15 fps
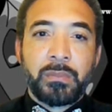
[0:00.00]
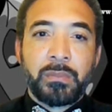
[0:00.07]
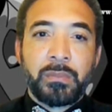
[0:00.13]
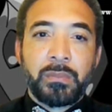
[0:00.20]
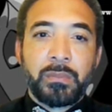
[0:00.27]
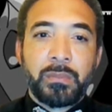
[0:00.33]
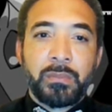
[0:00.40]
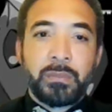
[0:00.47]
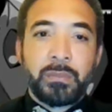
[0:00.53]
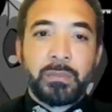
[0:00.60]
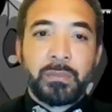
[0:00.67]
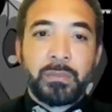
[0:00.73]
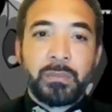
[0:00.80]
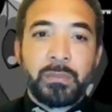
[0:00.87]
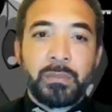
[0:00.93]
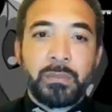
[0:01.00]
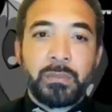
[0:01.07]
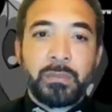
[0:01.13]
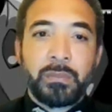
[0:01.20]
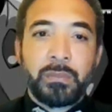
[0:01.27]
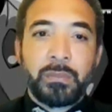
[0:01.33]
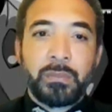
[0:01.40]

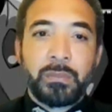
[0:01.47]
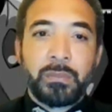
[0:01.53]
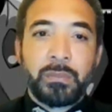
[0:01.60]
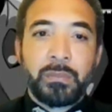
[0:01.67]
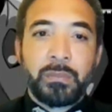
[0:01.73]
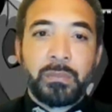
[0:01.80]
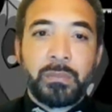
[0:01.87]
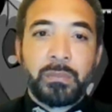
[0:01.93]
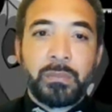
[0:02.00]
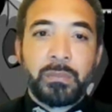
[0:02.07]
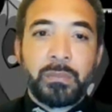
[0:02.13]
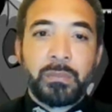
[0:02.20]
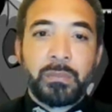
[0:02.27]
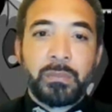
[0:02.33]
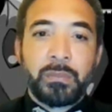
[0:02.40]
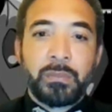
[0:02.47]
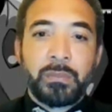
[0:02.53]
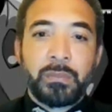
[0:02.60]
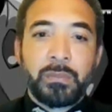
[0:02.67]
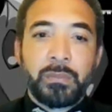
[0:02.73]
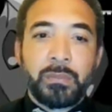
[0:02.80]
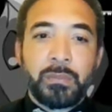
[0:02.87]

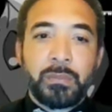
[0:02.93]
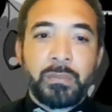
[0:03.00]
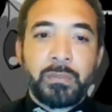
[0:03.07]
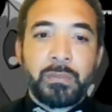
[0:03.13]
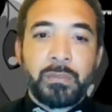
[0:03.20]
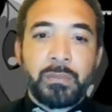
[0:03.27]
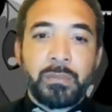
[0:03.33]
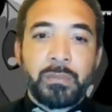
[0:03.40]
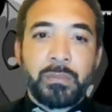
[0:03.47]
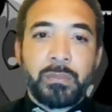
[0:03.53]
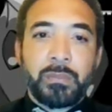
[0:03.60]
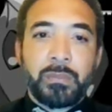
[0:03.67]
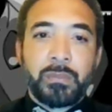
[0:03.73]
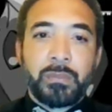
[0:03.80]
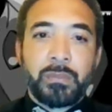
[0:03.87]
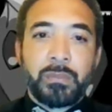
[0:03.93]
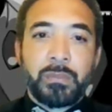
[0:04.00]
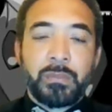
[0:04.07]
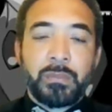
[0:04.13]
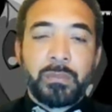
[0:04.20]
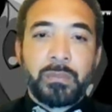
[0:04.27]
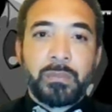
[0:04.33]

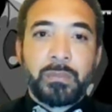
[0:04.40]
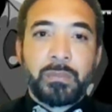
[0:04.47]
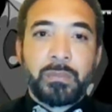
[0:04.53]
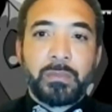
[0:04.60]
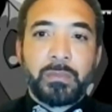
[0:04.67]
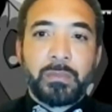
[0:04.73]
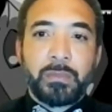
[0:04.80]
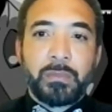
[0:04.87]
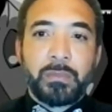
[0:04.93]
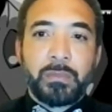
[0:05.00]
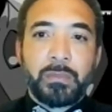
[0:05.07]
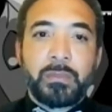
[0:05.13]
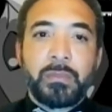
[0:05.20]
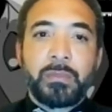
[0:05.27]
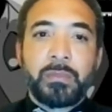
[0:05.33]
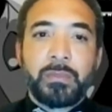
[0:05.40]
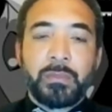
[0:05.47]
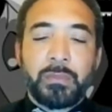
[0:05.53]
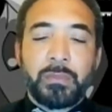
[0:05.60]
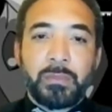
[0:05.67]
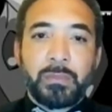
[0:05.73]
(not speaking)